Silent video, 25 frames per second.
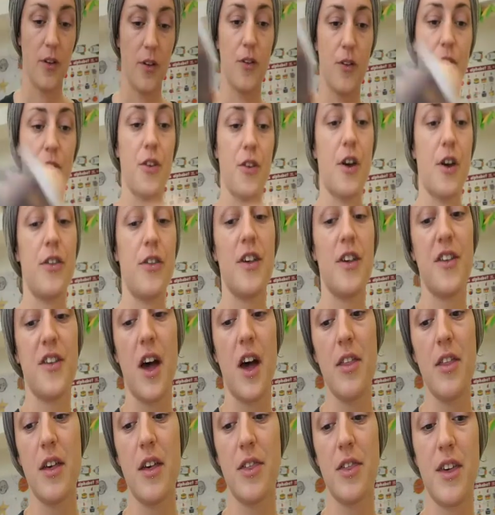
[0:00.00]
So there's
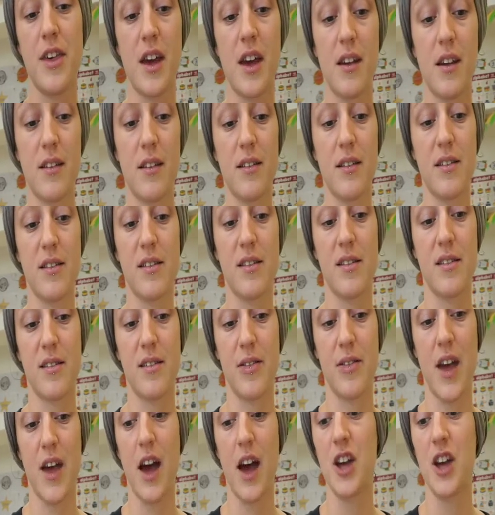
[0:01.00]
other things
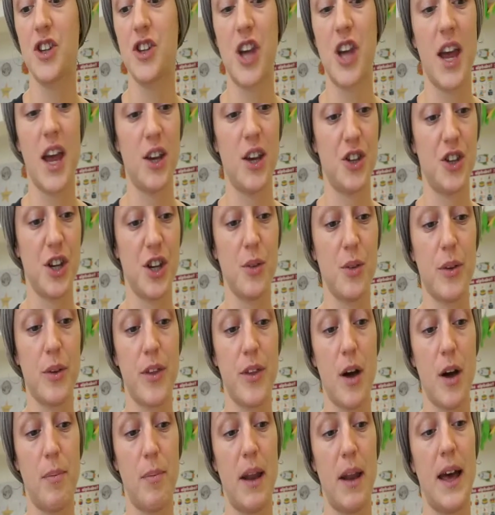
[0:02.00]
that are changing with
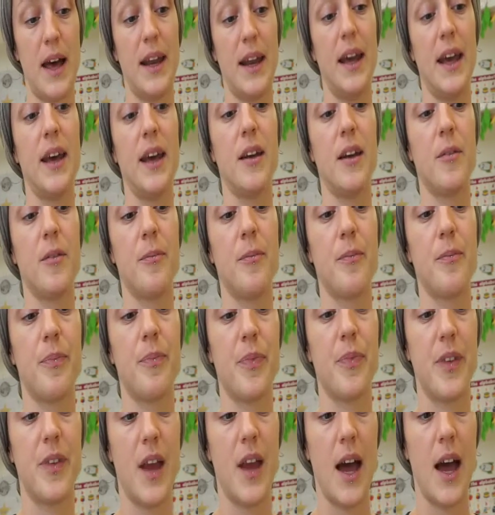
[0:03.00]
our planet,
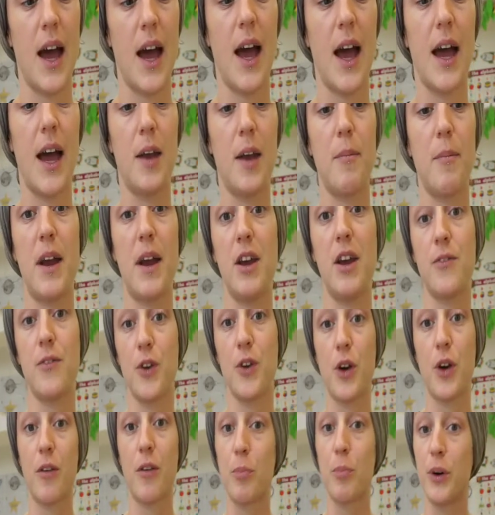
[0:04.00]
and many of
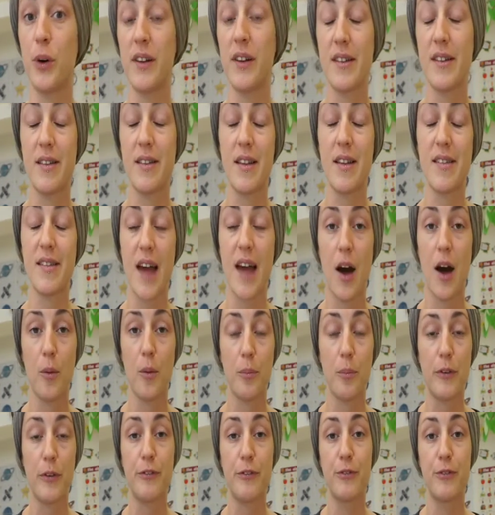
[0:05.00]
you have pointed this
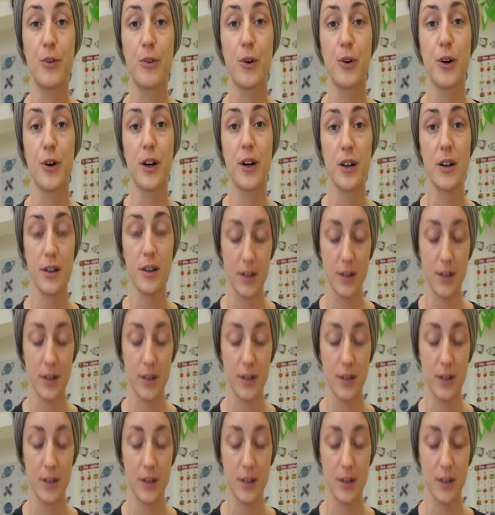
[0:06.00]
out before.